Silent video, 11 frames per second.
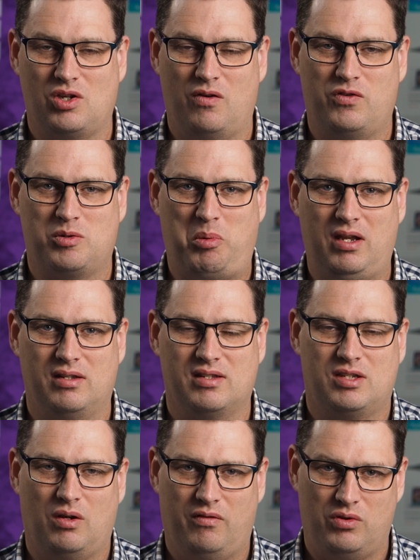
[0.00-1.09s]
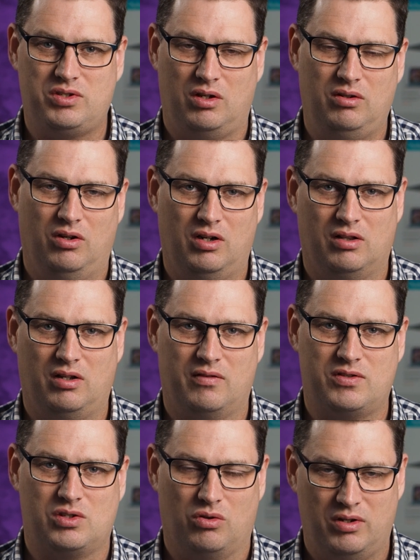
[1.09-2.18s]
Surface Pens, so I've also heard a lot
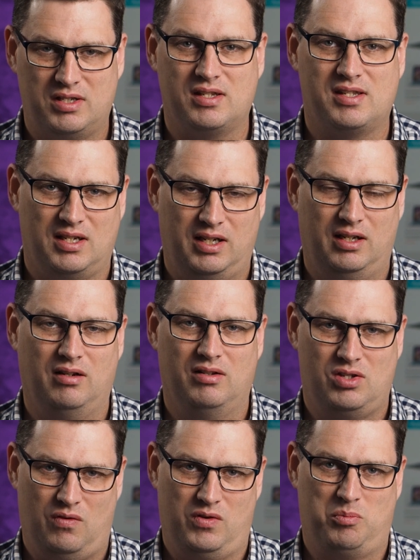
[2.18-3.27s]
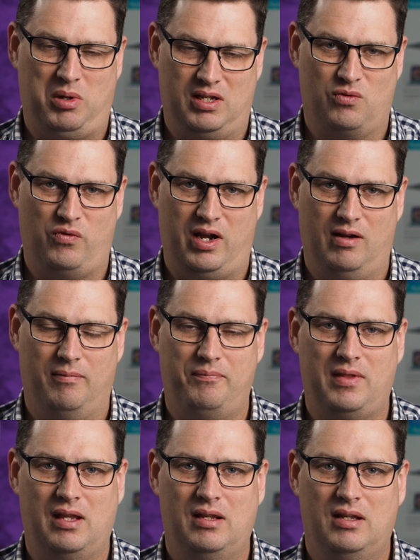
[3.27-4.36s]
of stories and seen Surface Pens fail.
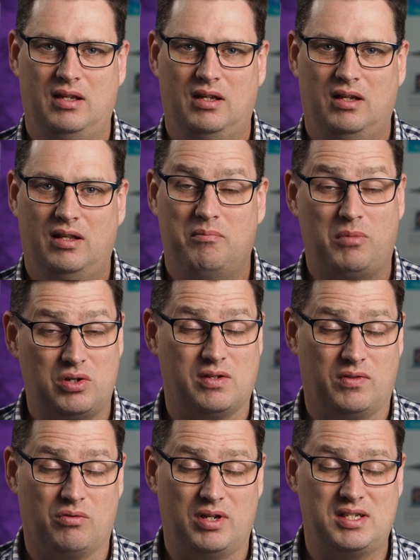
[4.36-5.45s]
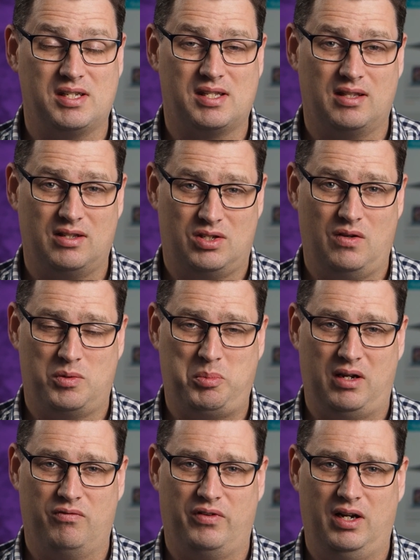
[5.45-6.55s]
Most of the reasons that the Surface
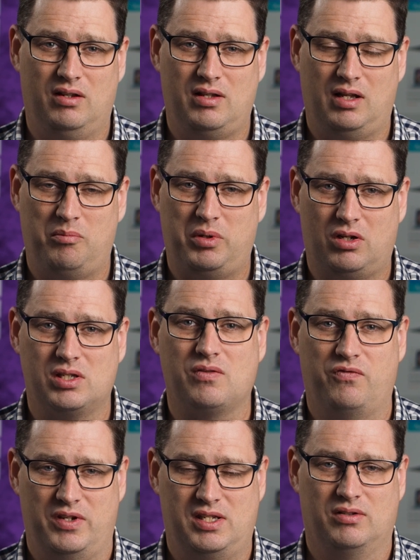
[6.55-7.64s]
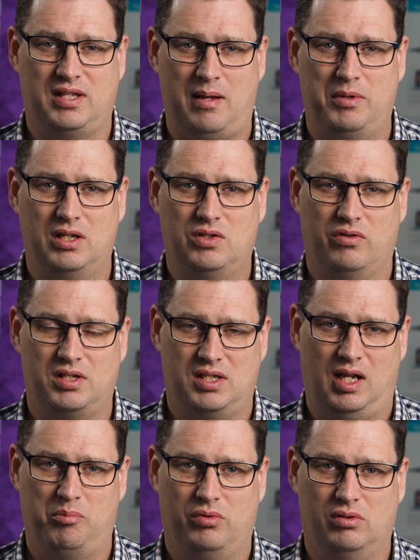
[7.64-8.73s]
Pen fail are because of physical damage. For
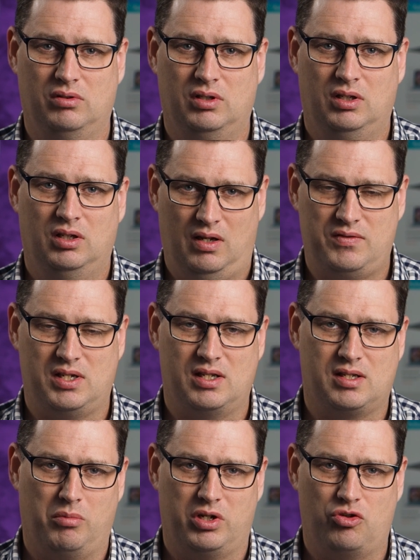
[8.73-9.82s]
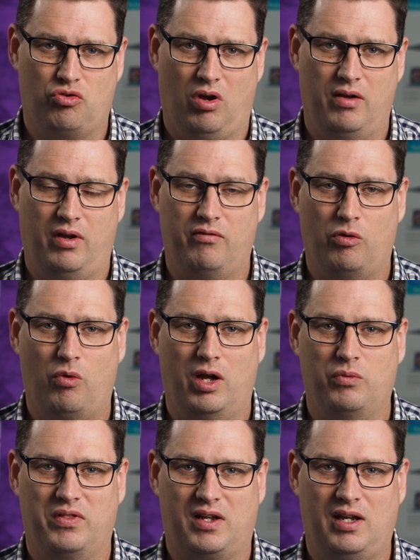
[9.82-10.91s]
example, I've seen somebody drive over
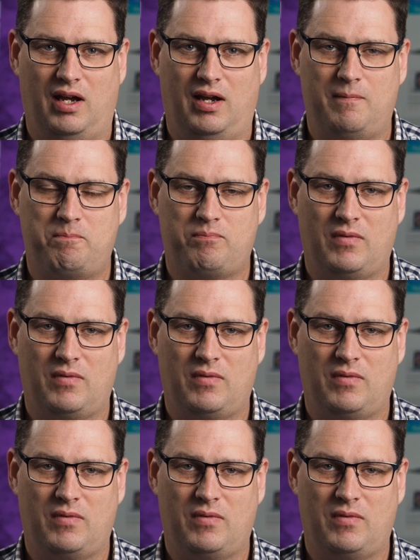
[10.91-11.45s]
one with a car.